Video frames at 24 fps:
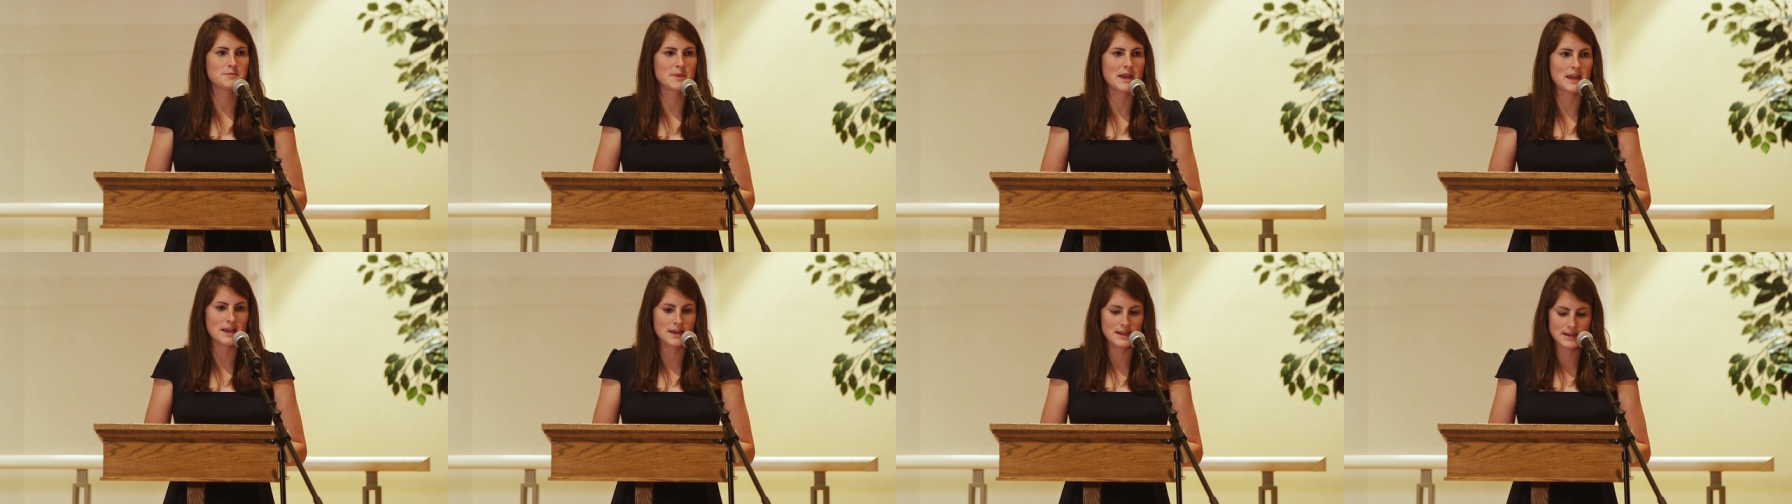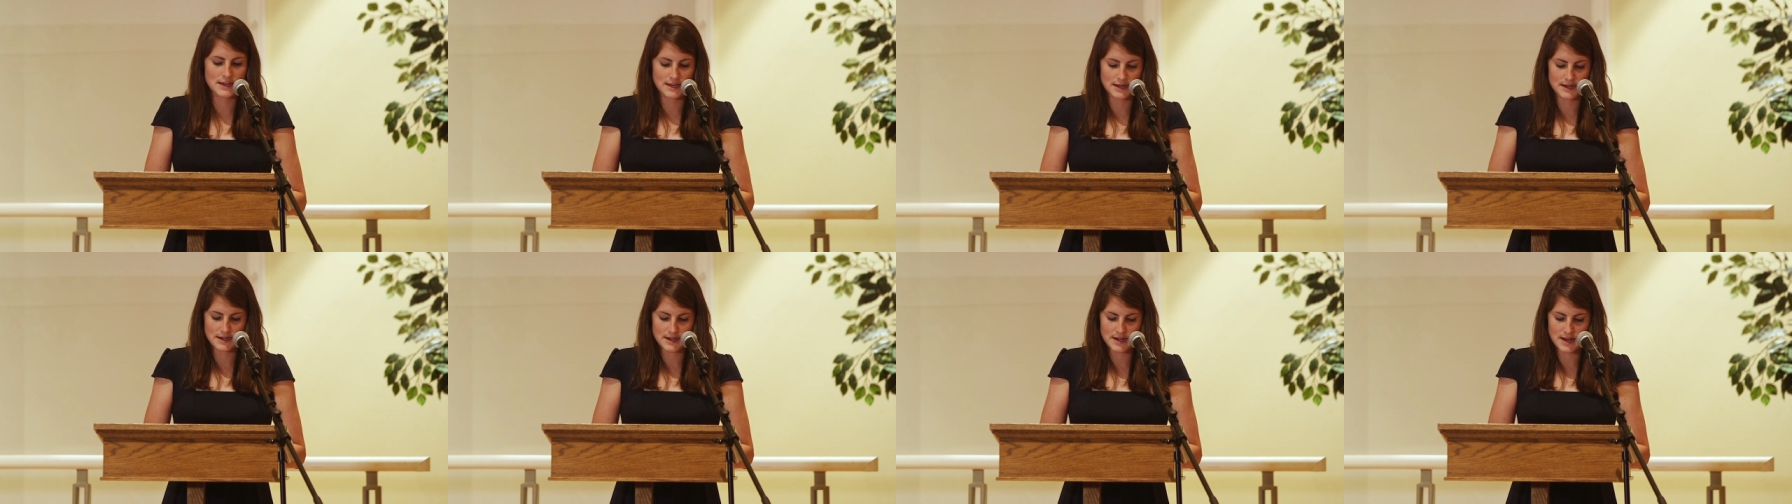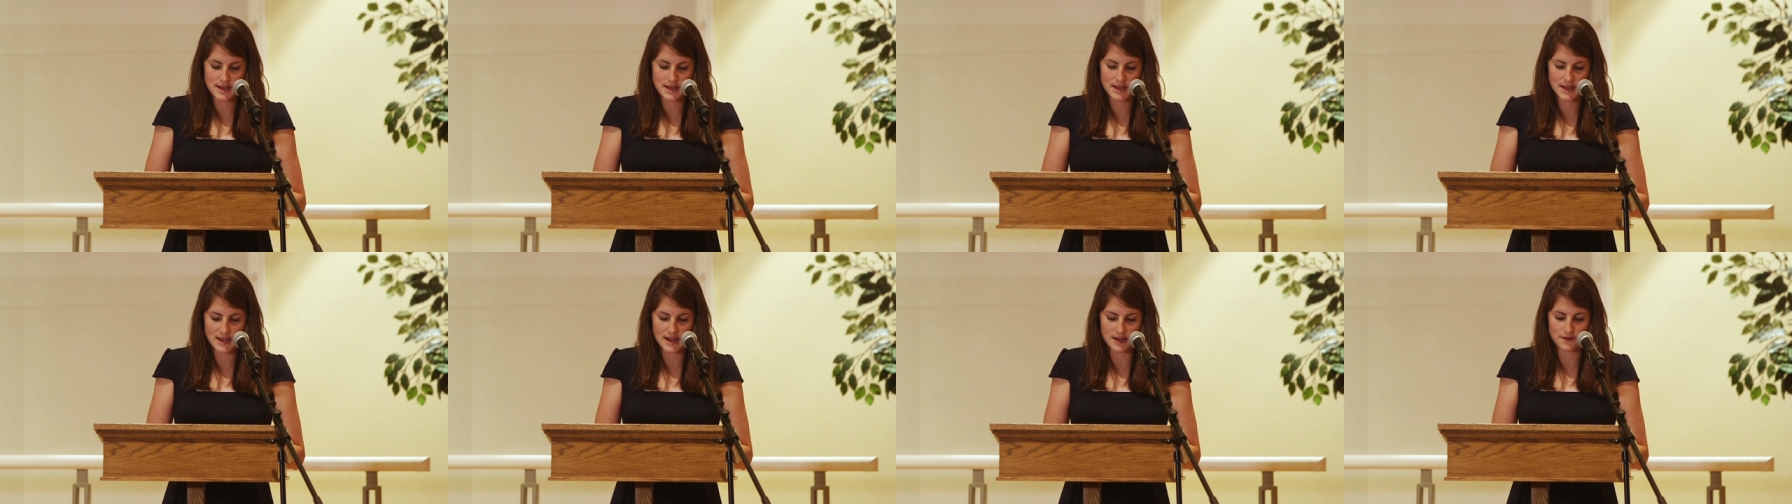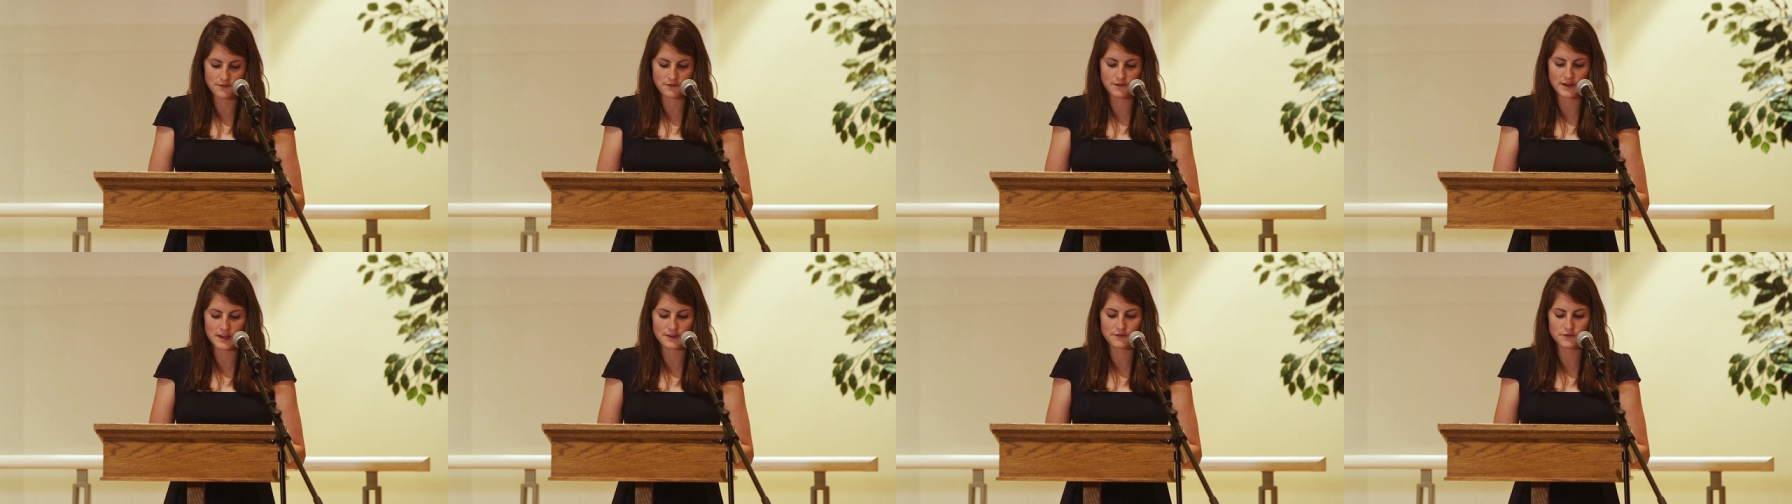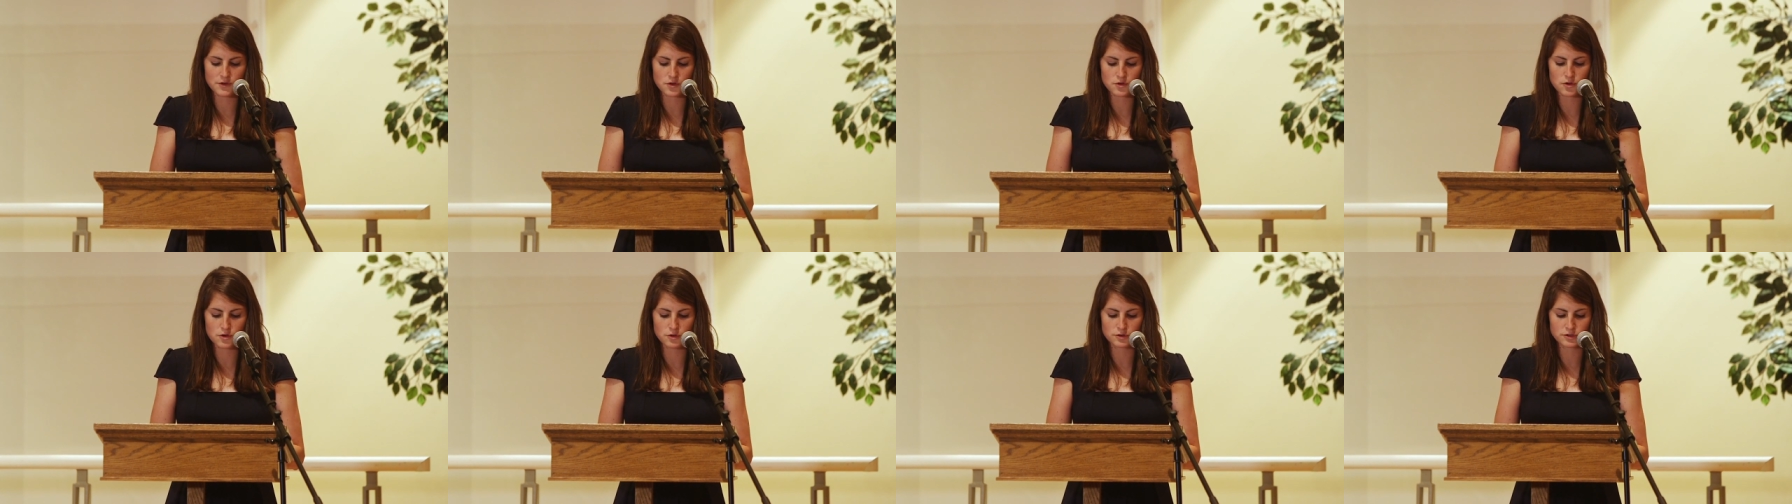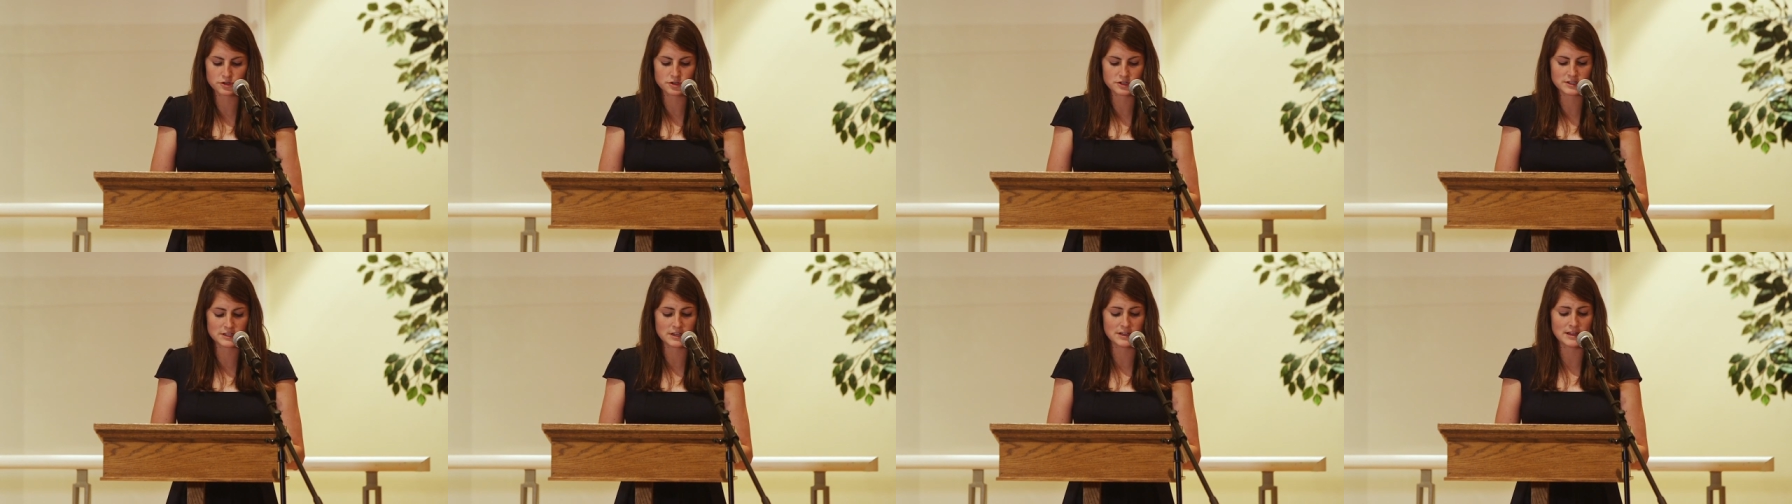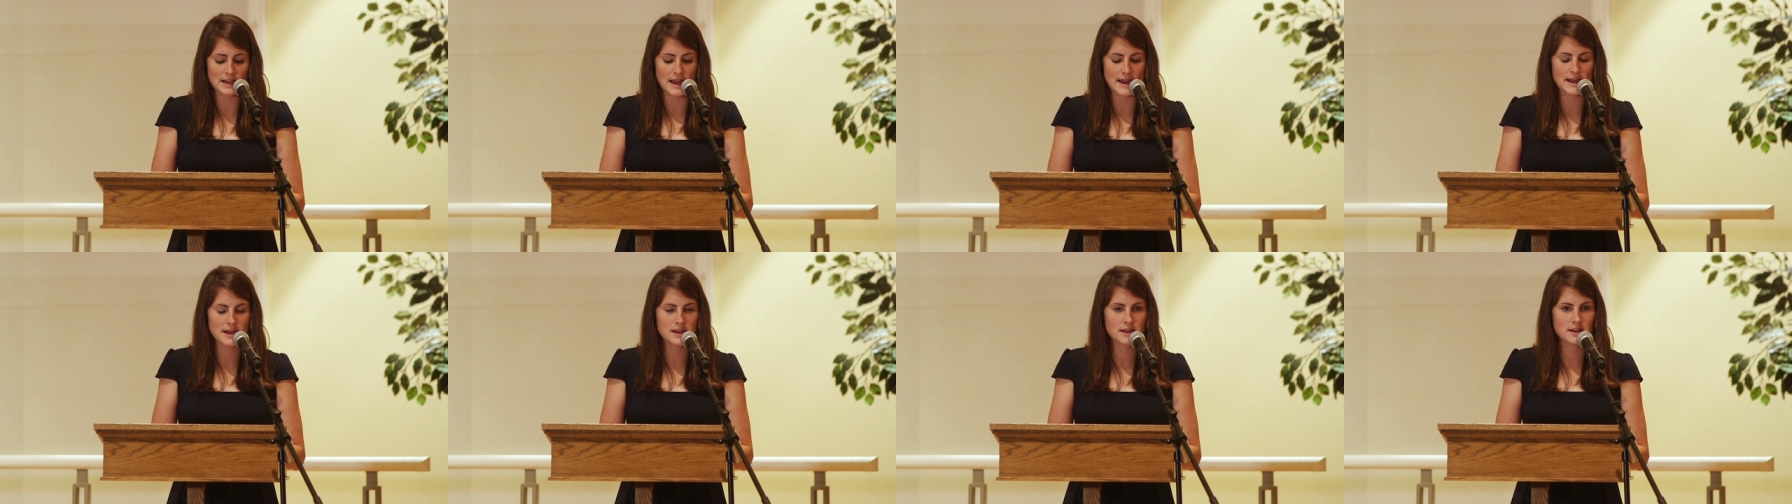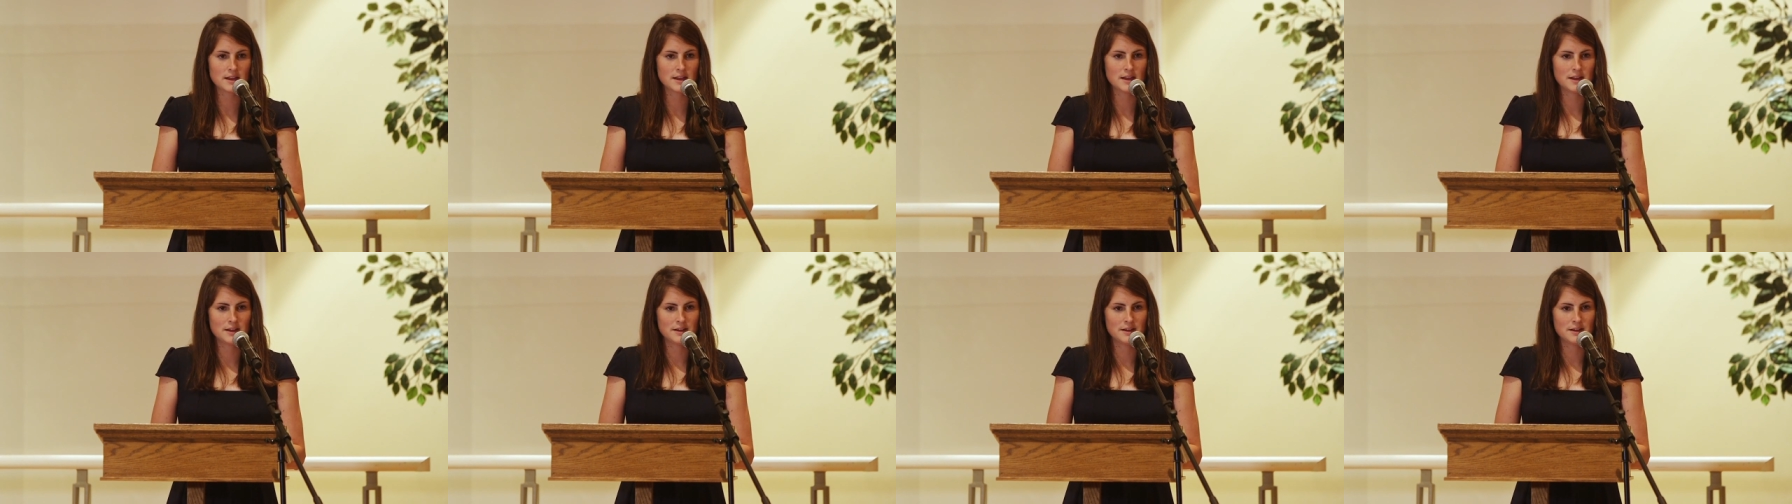pagan and faithful cultures alike,